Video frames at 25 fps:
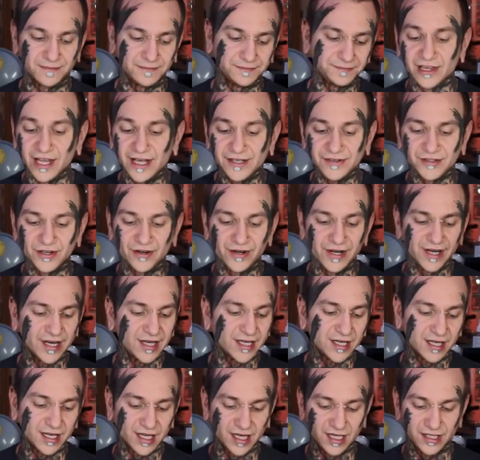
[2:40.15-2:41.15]

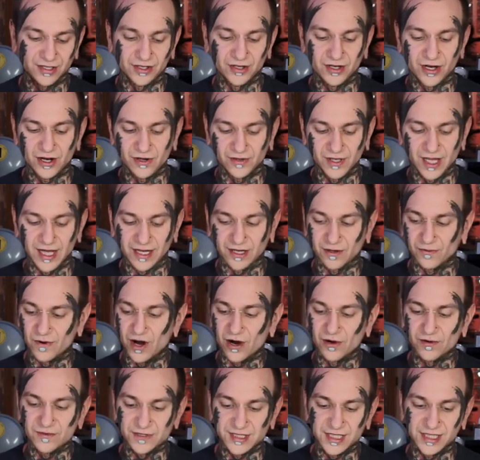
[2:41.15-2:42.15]
lettering and you know like
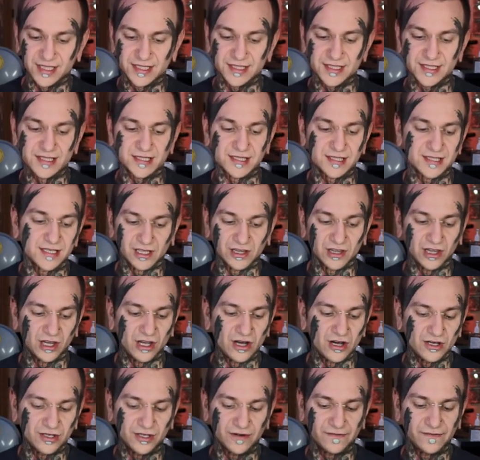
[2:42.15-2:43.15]
roses, a
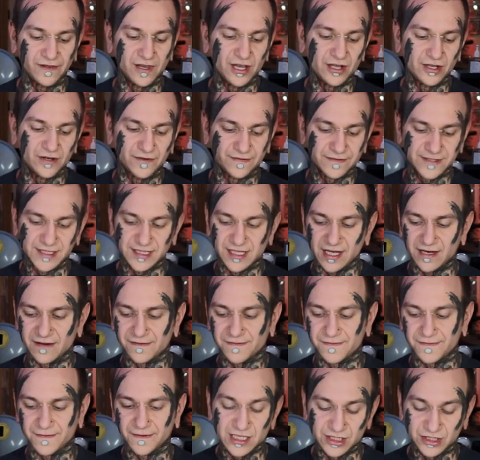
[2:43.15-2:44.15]
lot of stuff.